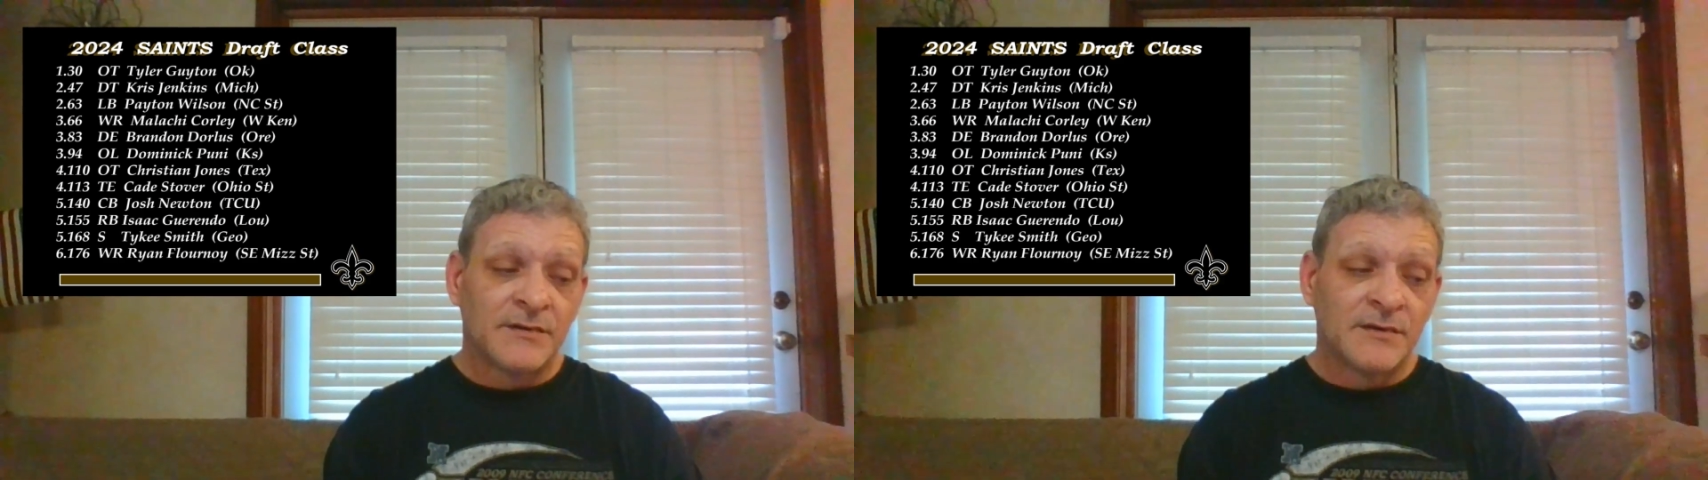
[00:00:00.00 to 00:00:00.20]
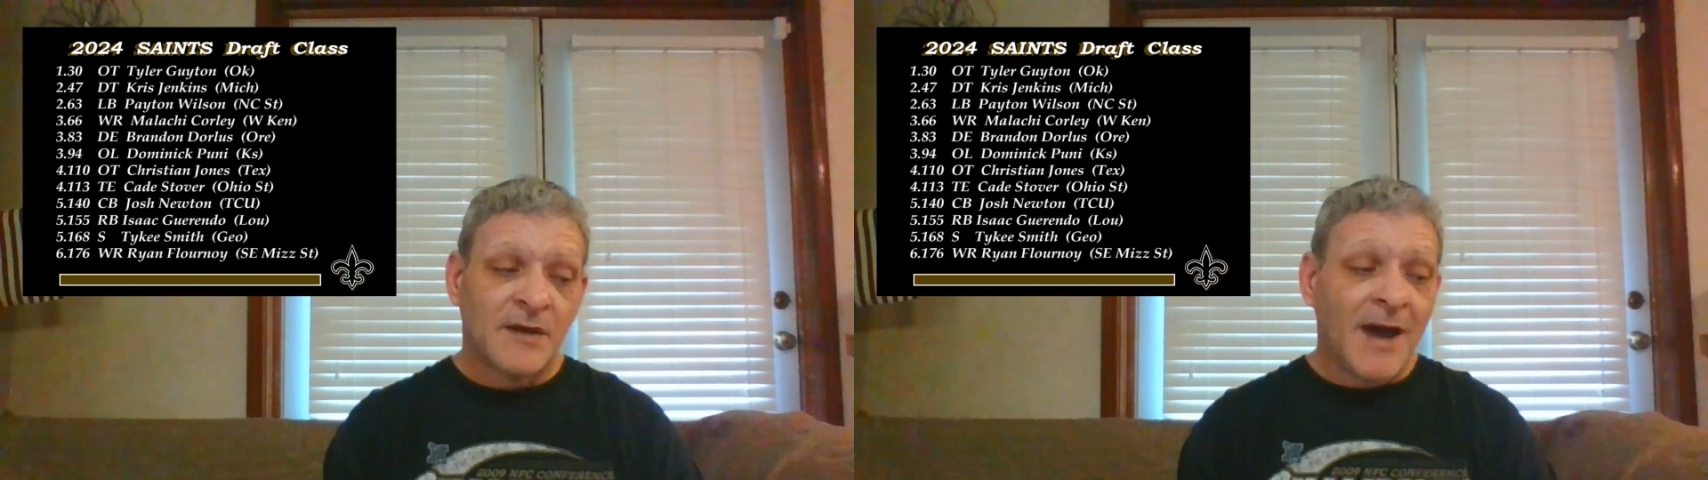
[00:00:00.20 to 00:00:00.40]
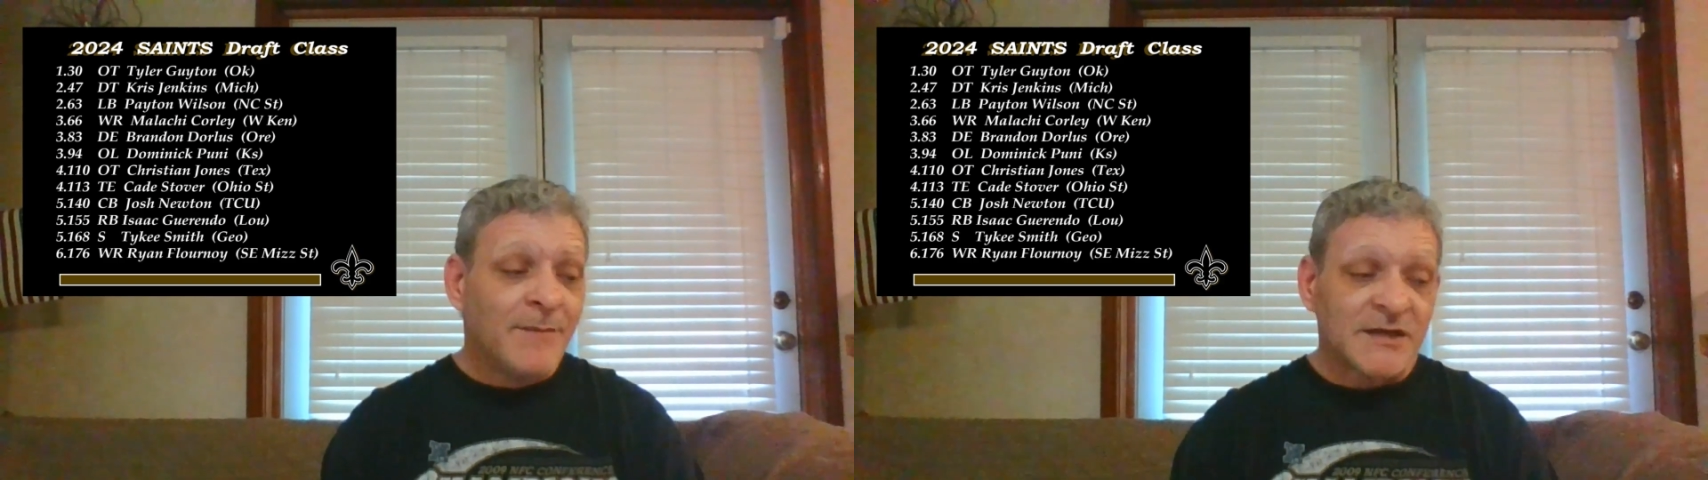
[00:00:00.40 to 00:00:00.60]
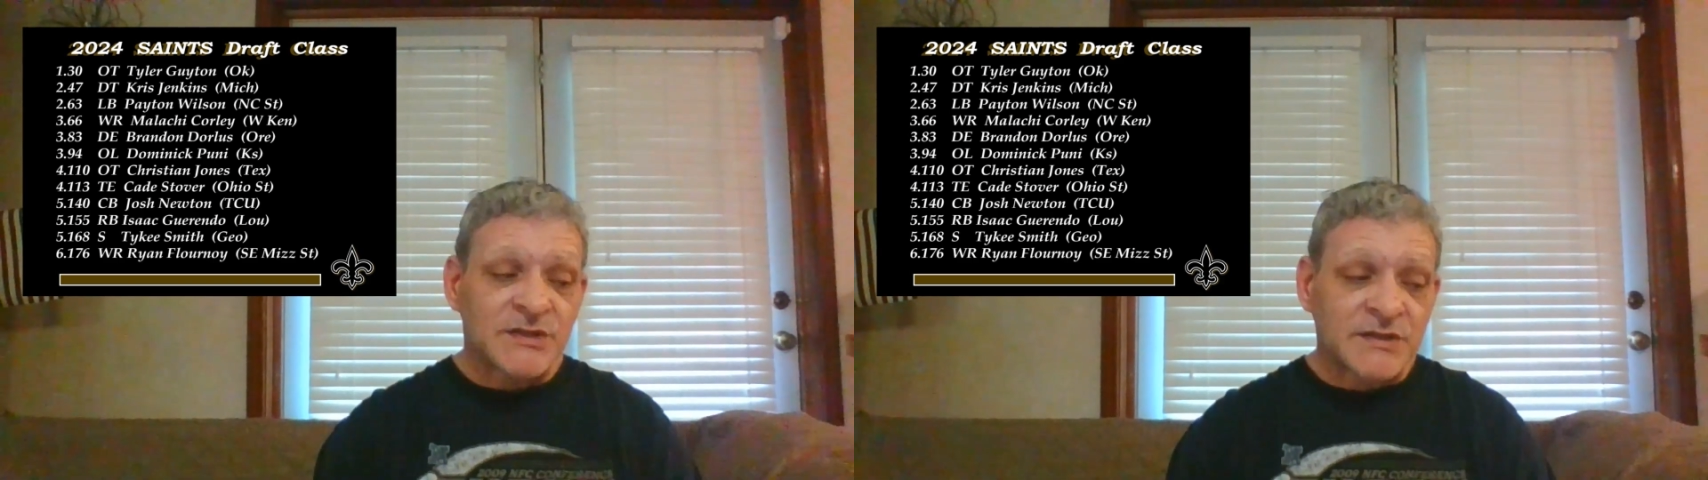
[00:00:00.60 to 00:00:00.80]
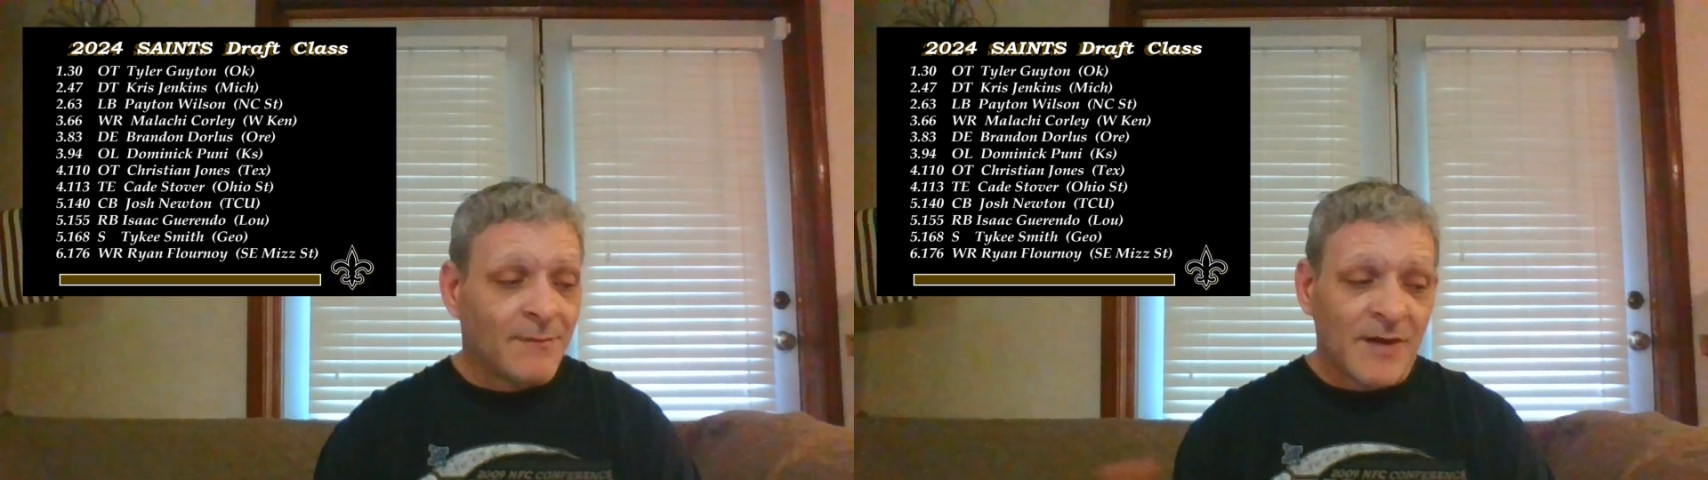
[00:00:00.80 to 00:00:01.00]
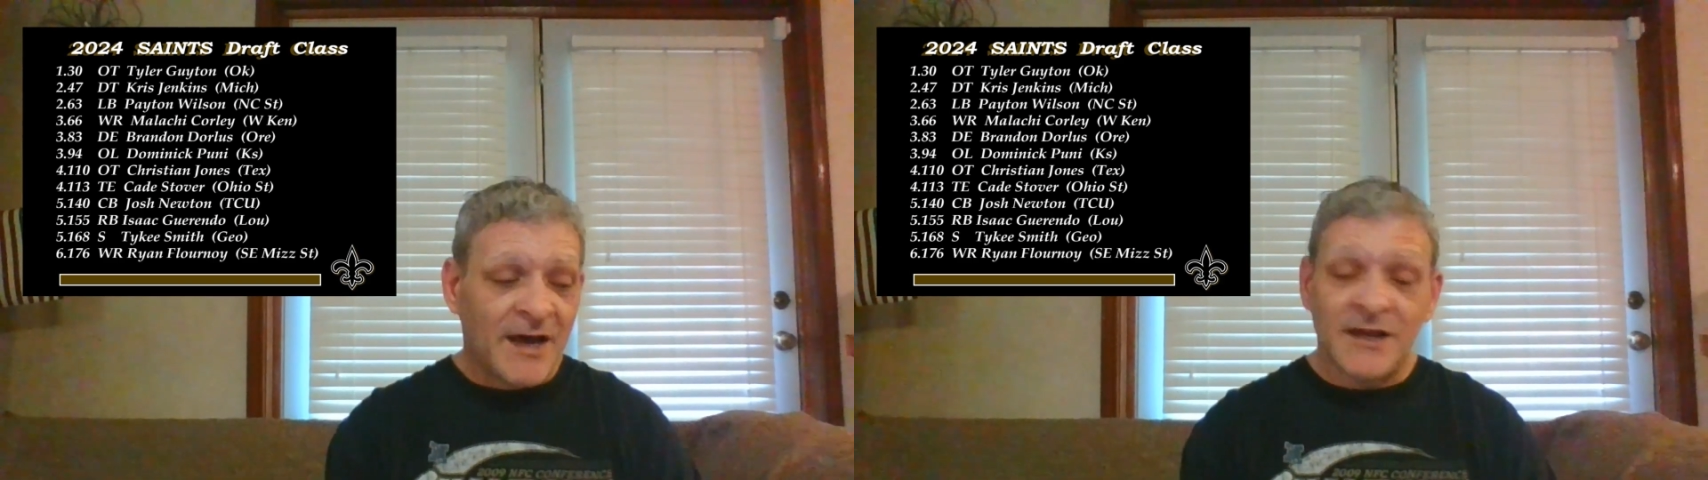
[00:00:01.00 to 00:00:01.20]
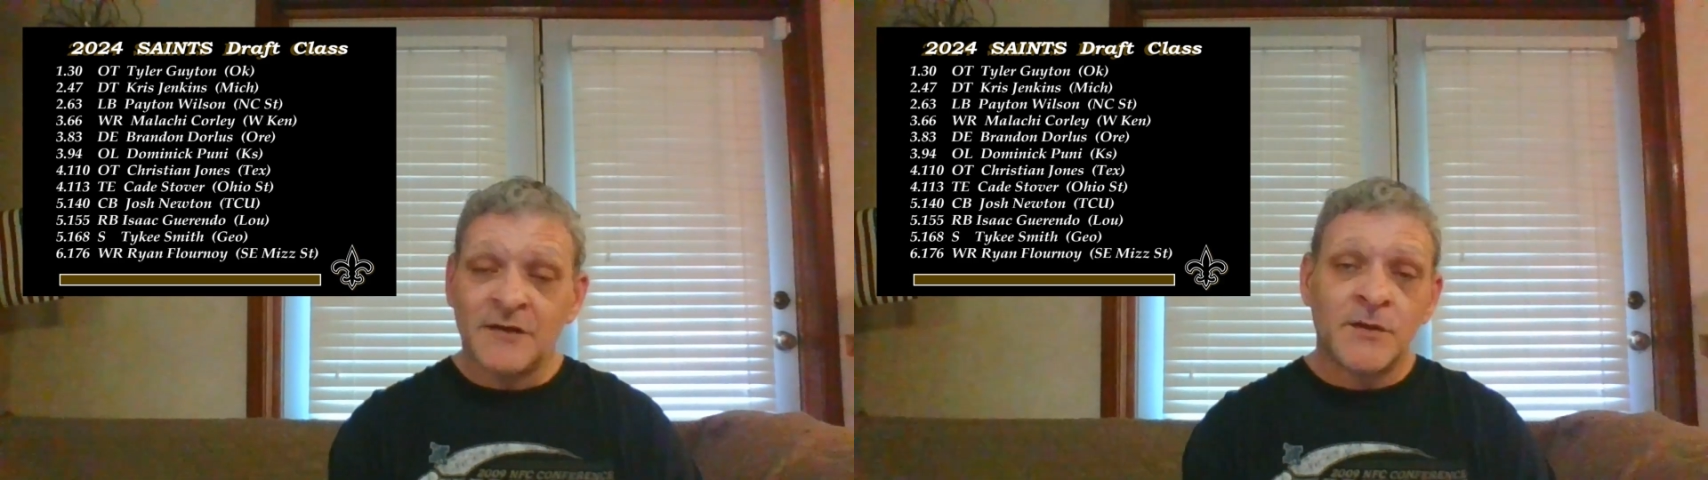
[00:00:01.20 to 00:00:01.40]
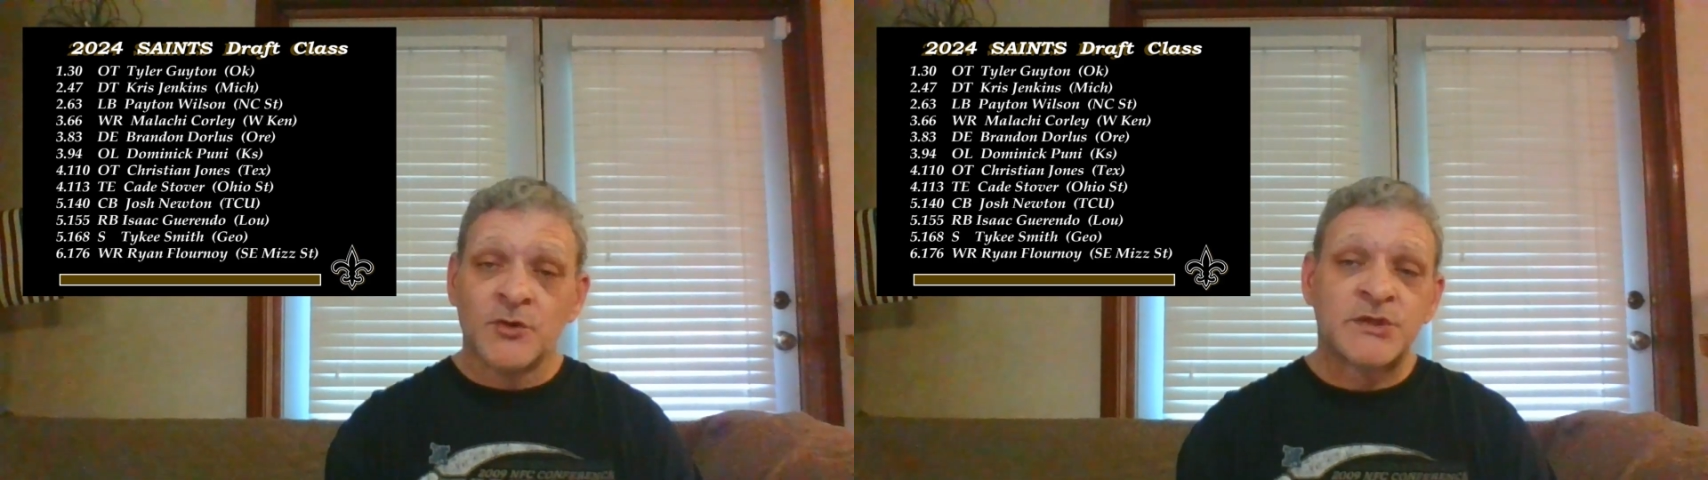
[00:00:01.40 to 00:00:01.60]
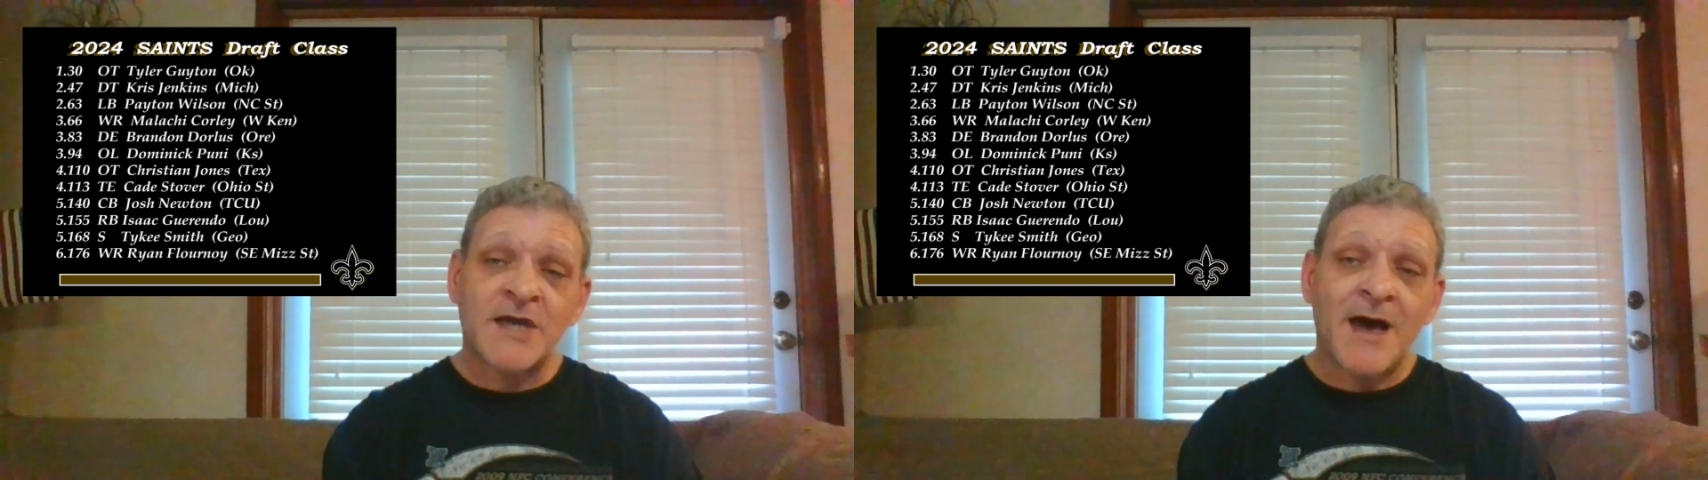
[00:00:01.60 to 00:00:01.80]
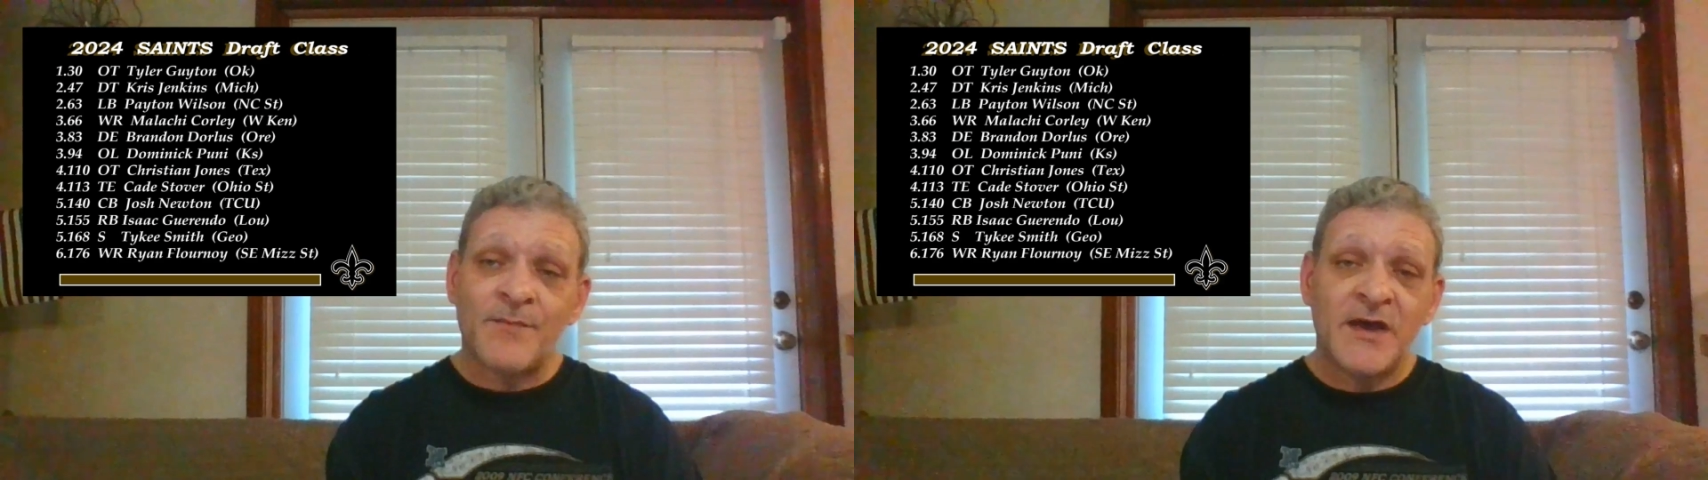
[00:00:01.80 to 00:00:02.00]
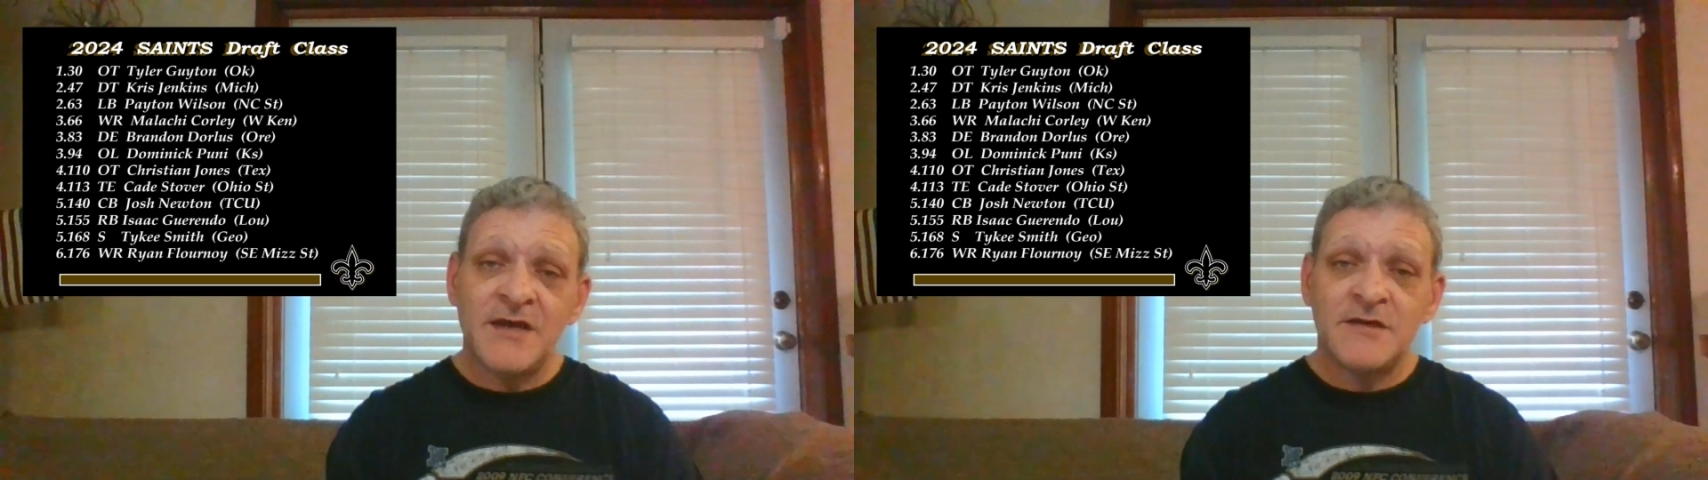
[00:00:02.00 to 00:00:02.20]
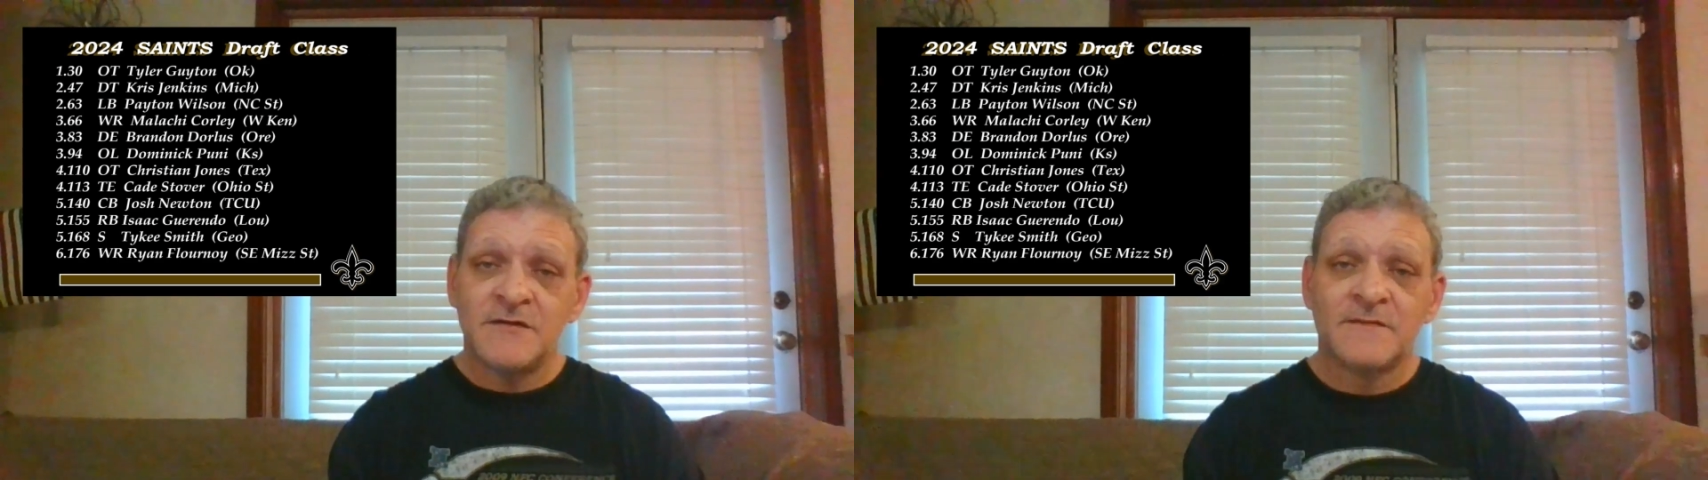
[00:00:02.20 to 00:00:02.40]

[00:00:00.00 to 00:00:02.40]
I bet somebody in those top 8